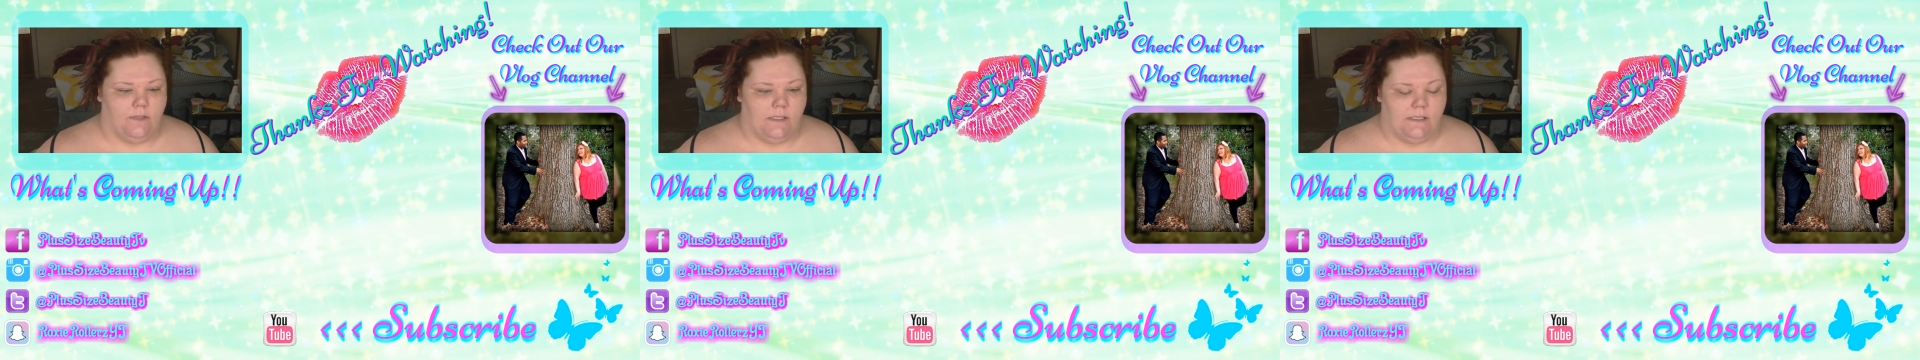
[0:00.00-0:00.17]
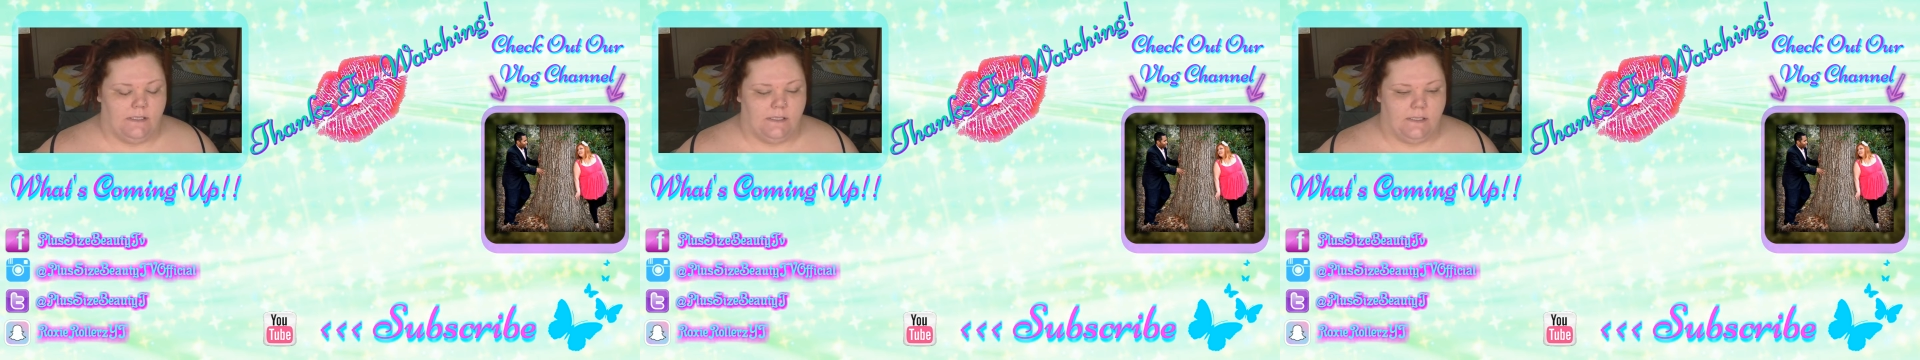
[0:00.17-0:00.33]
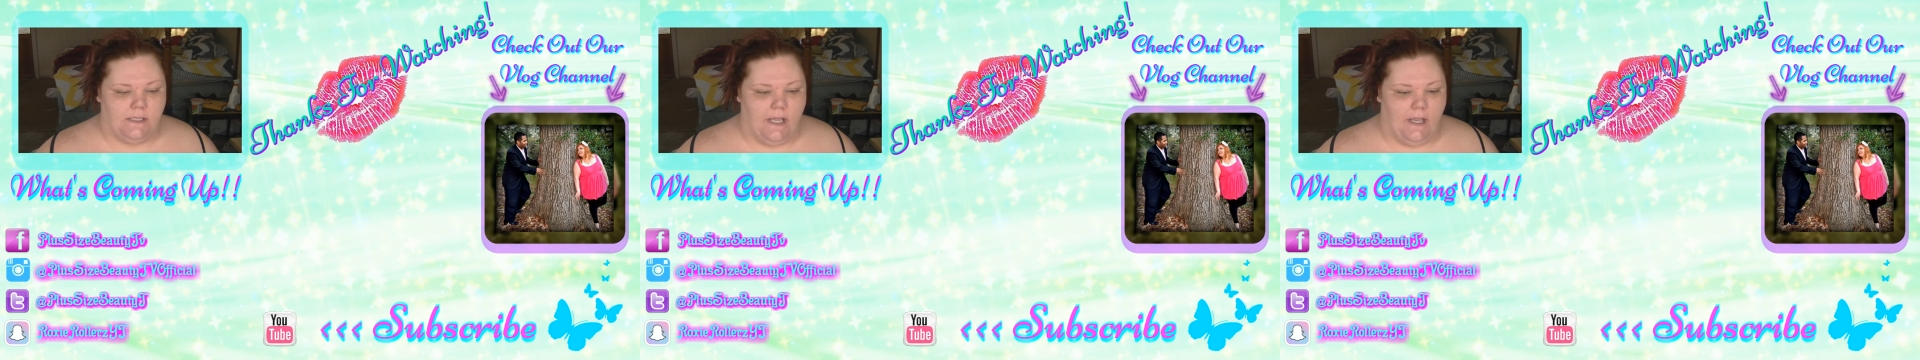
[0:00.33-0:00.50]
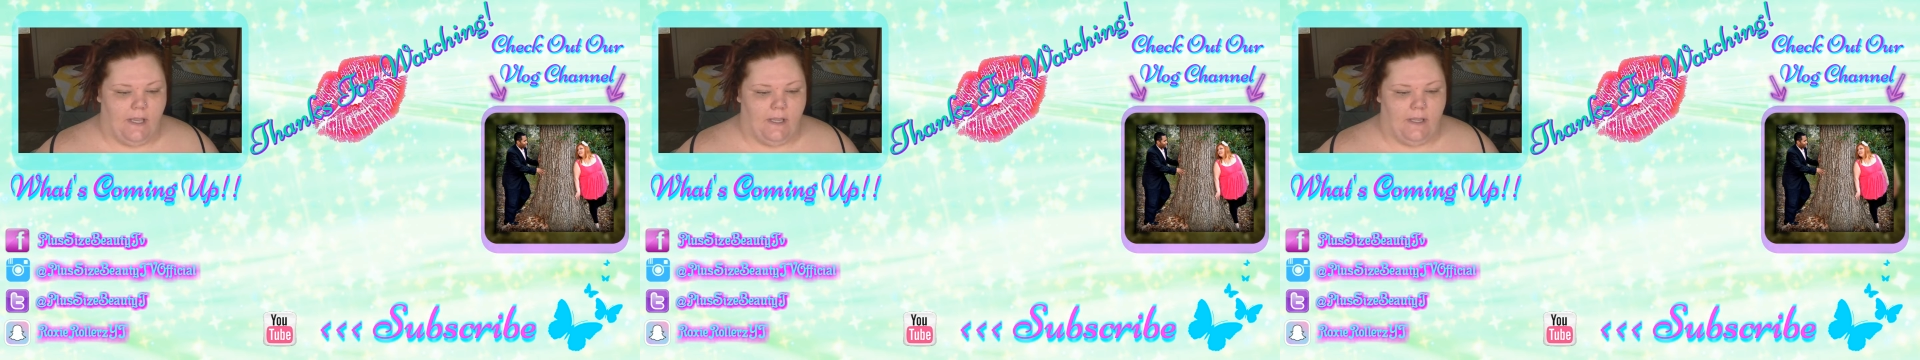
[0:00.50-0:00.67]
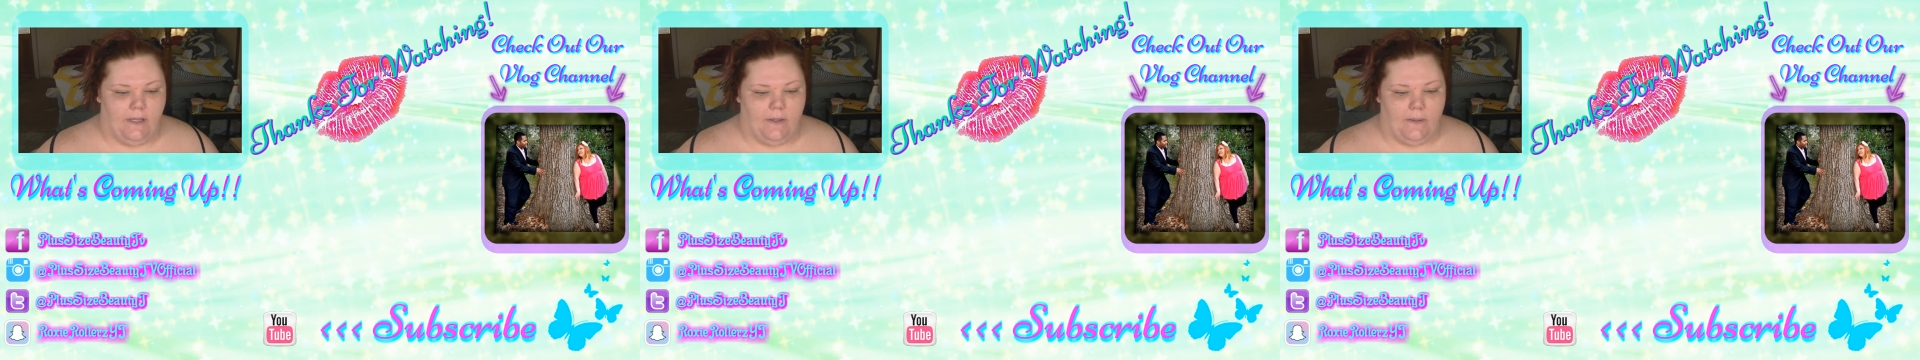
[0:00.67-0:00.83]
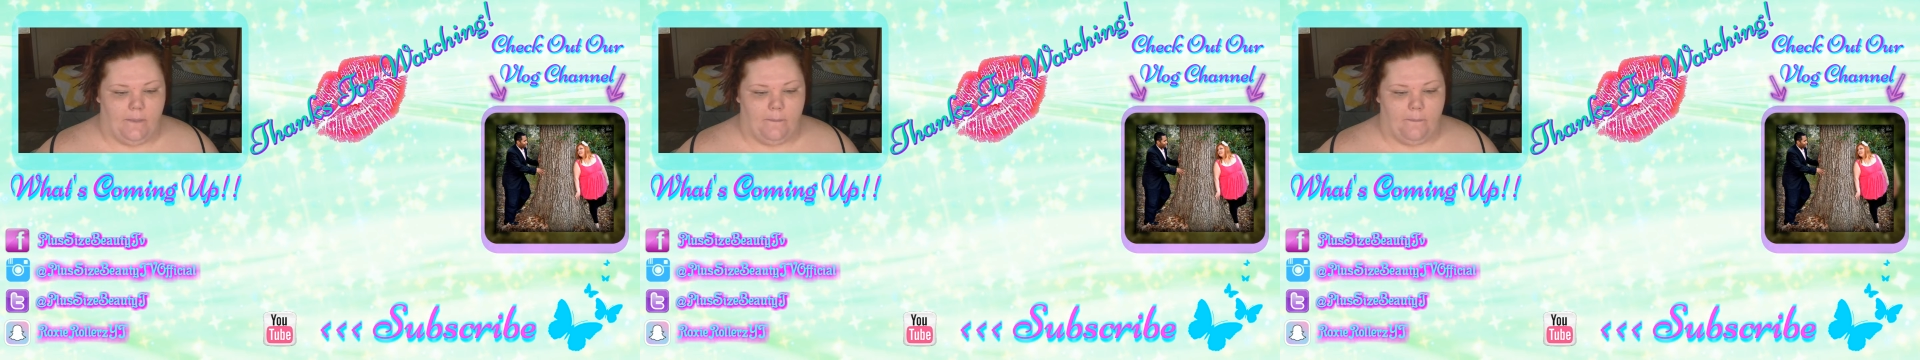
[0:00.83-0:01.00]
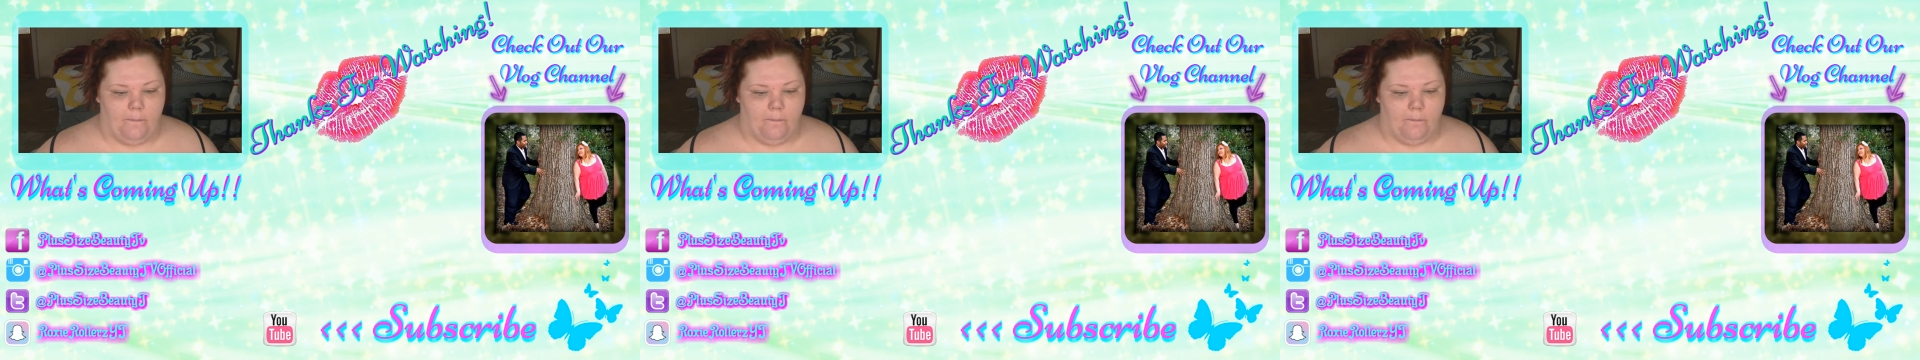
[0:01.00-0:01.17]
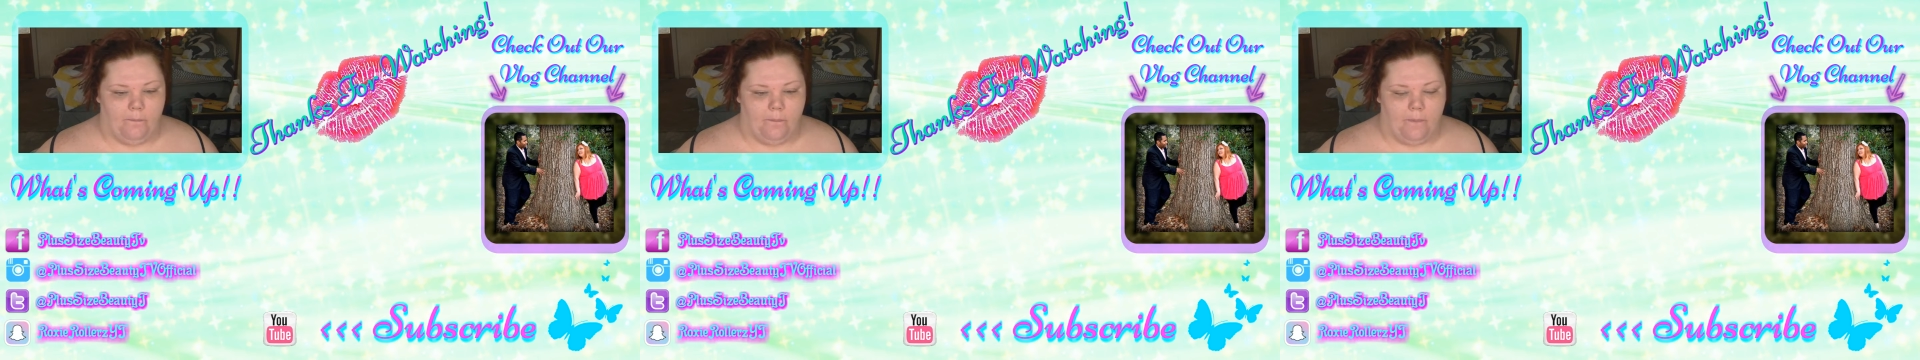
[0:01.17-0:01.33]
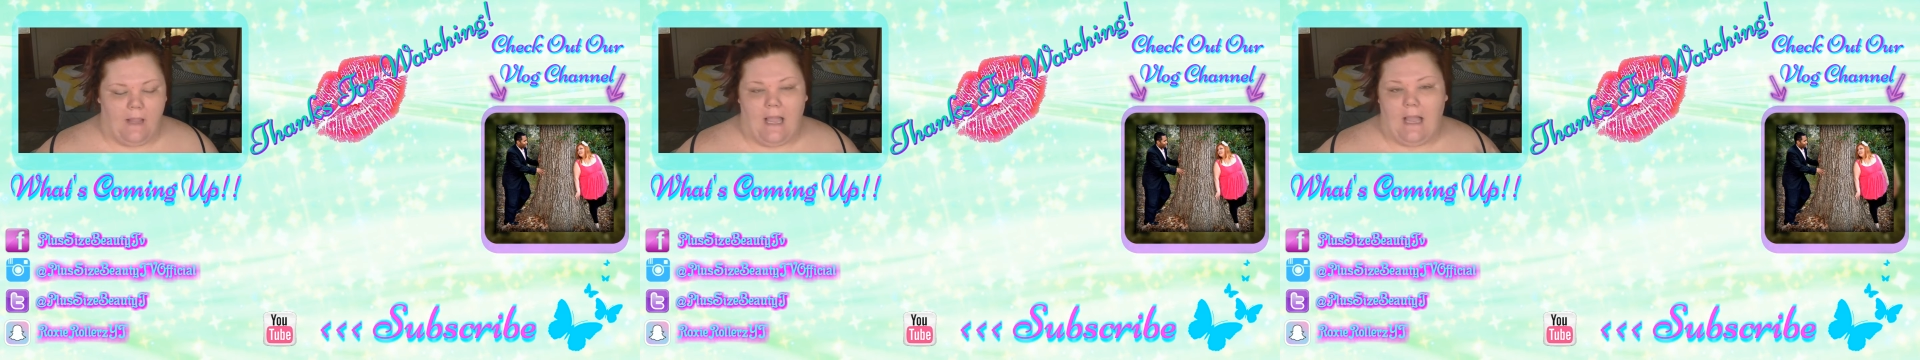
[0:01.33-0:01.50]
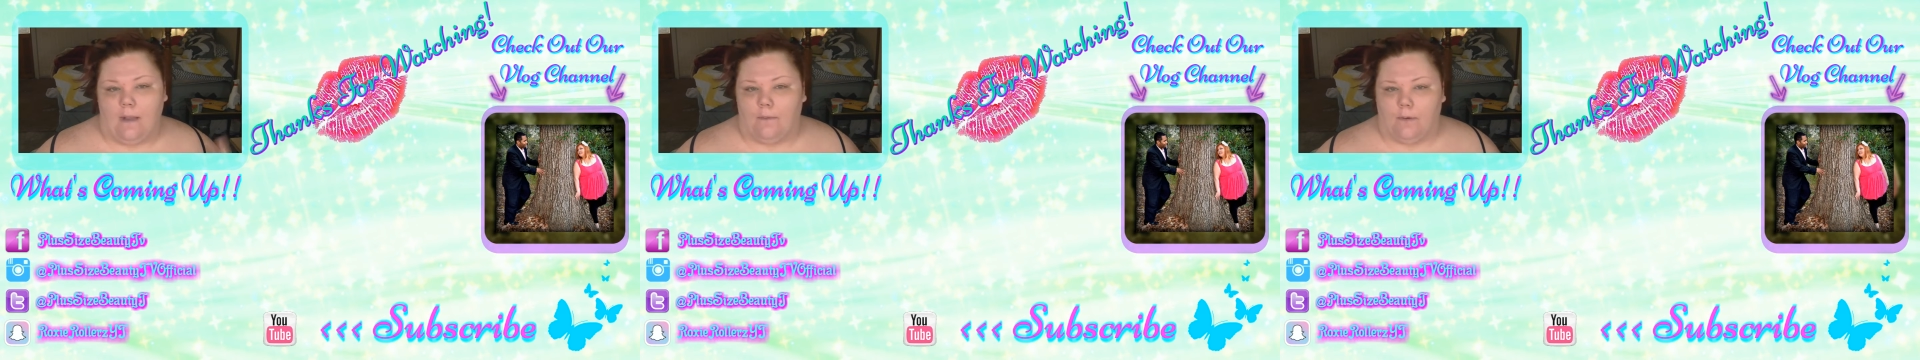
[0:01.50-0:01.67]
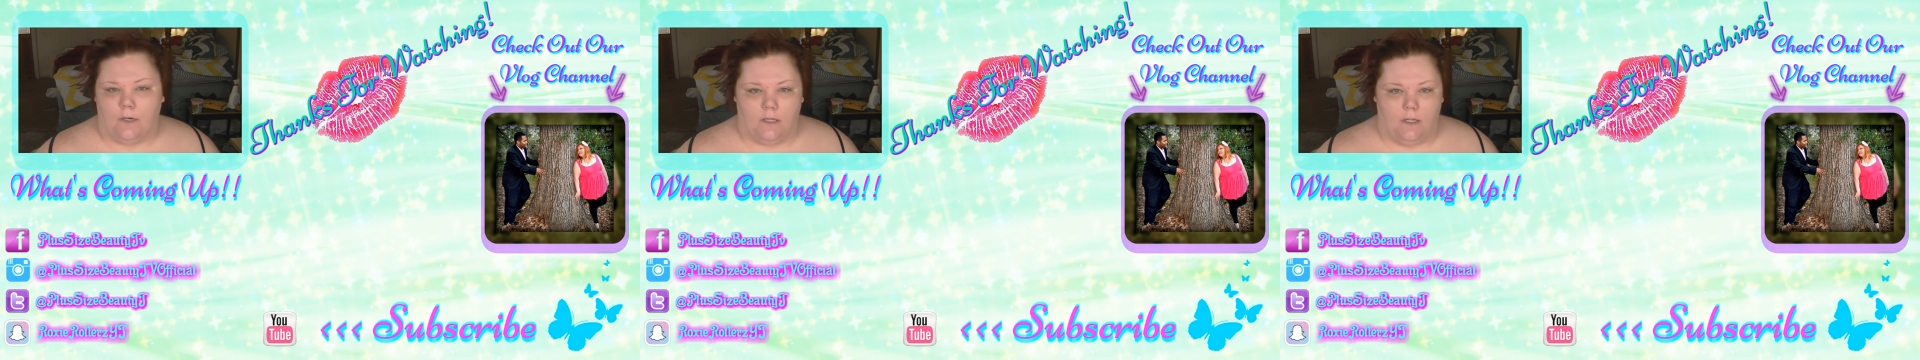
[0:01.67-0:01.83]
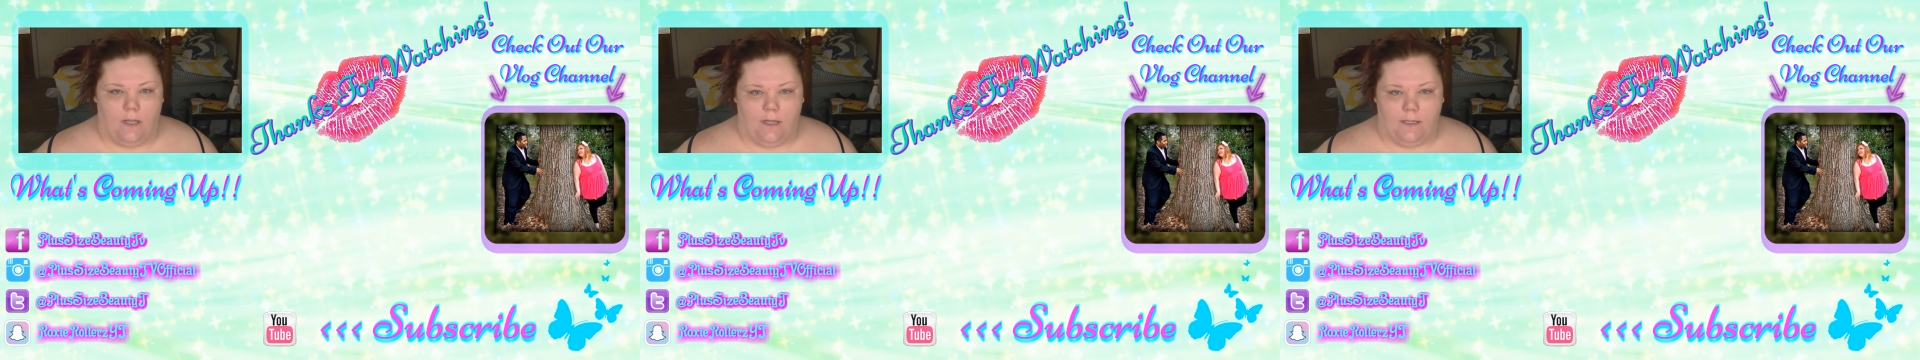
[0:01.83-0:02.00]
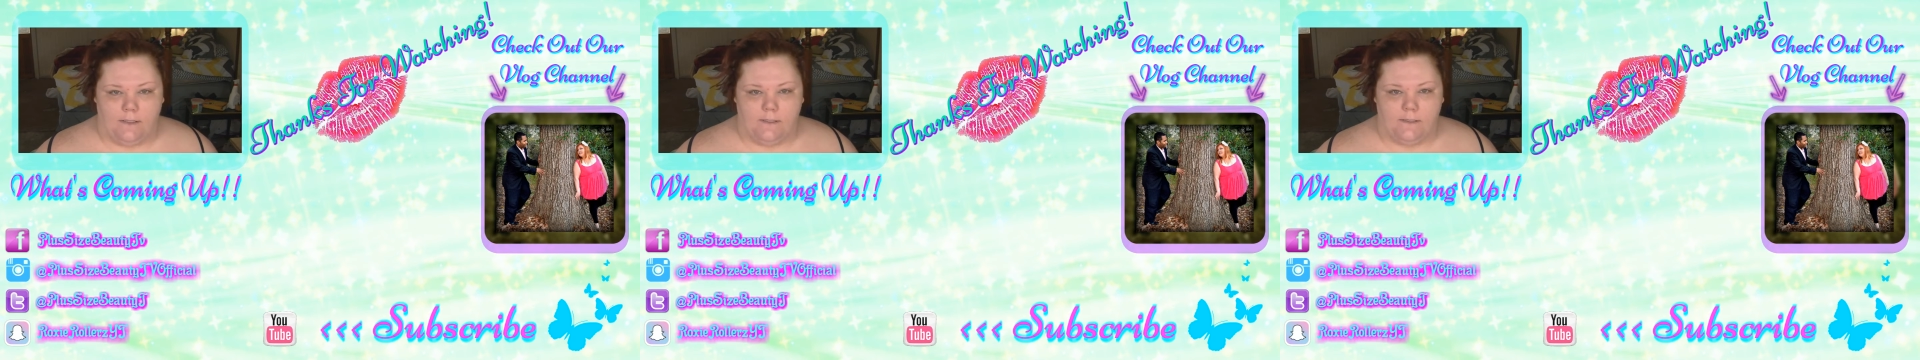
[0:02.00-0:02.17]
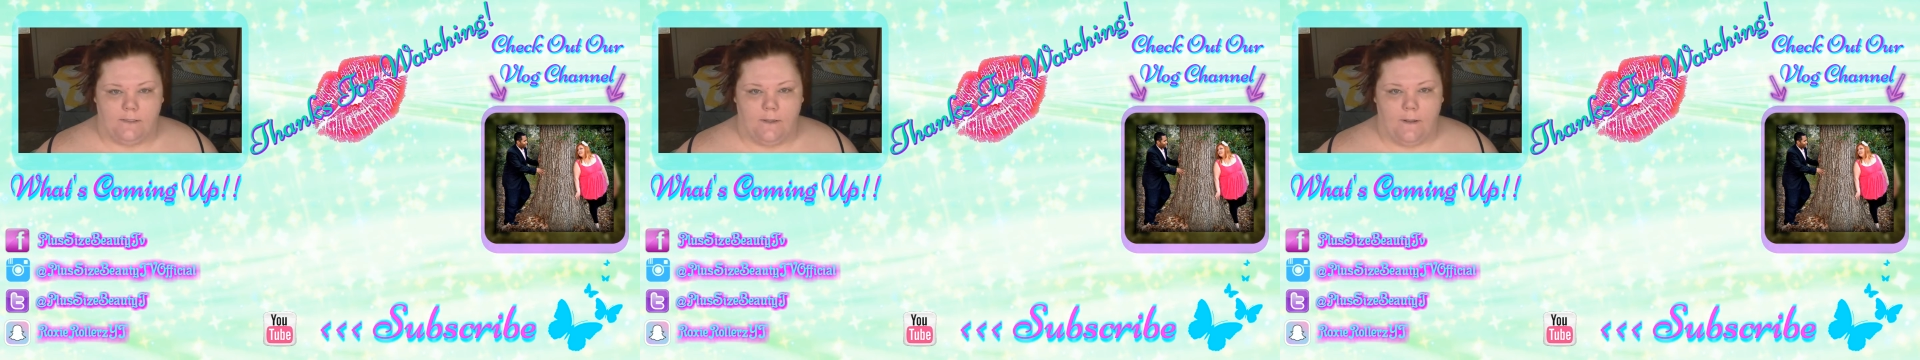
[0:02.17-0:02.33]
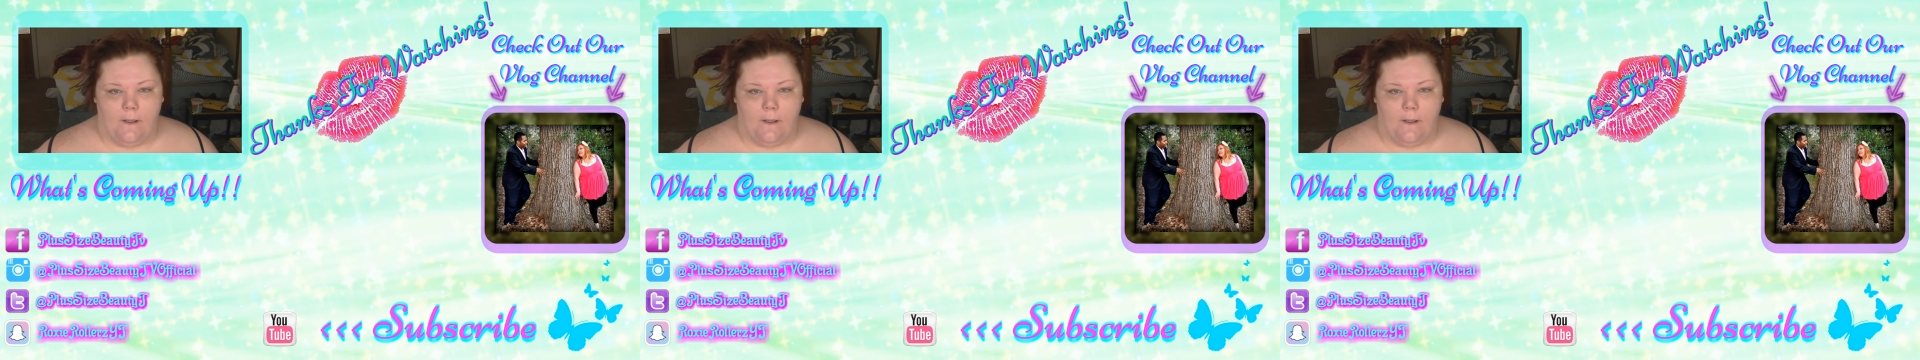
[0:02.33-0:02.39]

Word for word: let's say, Hourglass,